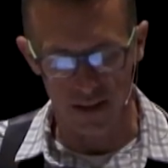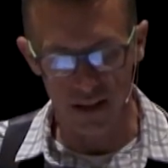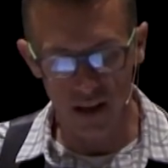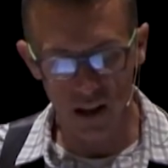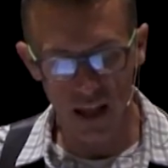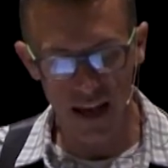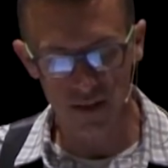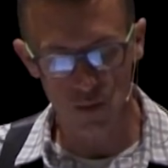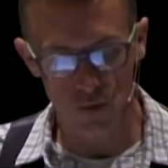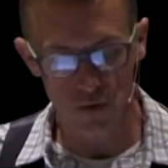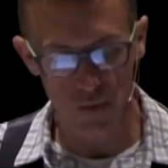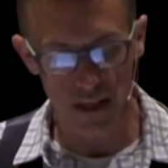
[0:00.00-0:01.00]
And then the last
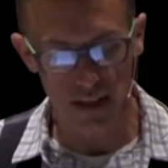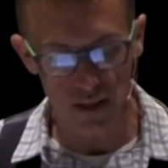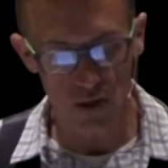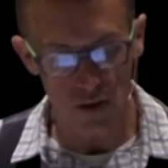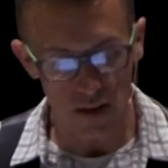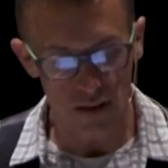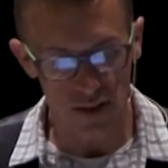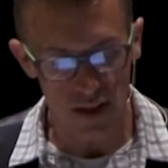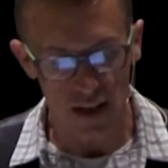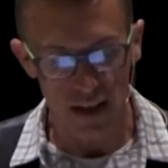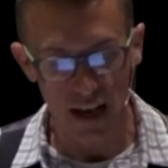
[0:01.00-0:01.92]
one, we can do this.